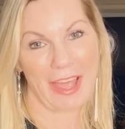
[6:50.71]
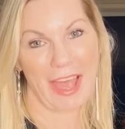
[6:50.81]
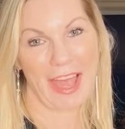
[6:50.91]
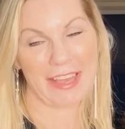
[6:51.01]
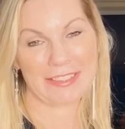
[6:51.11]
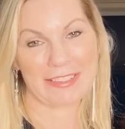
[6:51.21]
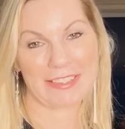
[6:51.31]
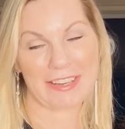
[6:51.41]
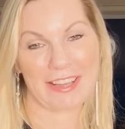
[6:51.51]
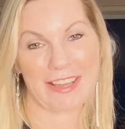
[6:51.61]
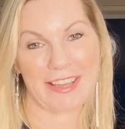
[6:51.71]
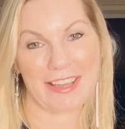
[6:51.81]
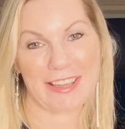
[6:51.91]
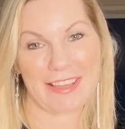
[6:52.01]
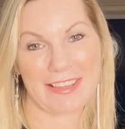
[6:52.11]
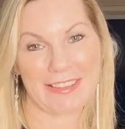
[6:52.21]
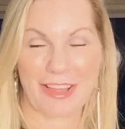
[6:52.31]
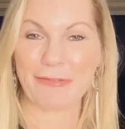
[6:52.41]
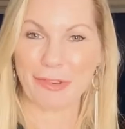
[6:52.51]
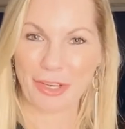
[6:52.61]
And
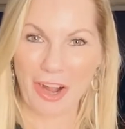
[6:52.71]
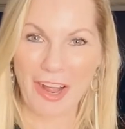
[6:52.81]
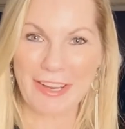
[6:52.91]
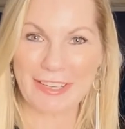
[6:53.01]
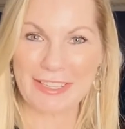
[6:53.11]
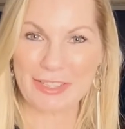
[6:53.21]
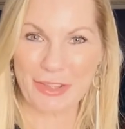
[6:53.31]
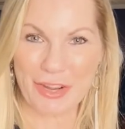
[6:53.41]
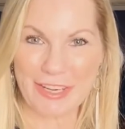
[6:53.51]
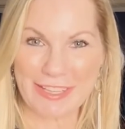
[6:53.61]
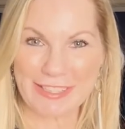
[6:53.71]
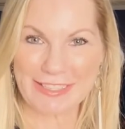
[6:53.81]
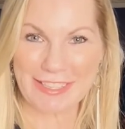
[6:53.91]
for a guy in his 30s,